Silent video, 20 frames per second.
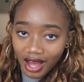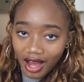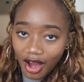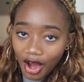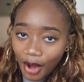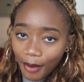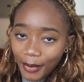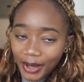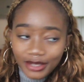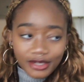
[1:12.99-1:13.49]

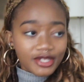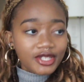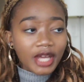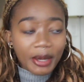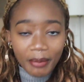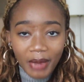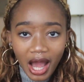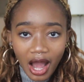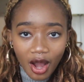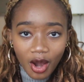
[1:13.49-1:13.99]
and
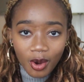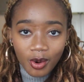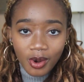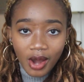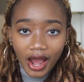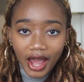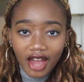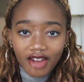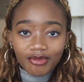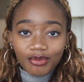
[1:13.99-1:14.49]
somehow
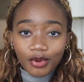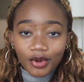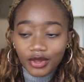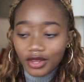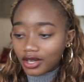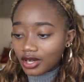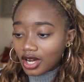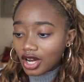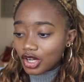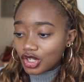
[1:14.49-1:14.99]
I have more
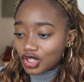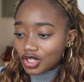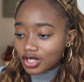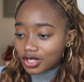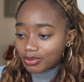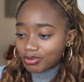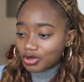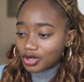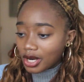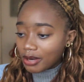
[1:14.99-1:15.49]
than 100
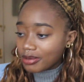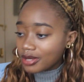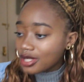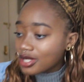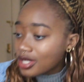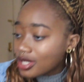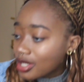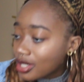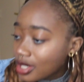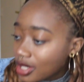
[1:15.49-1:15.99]

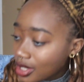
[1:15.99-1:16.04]
subscribers.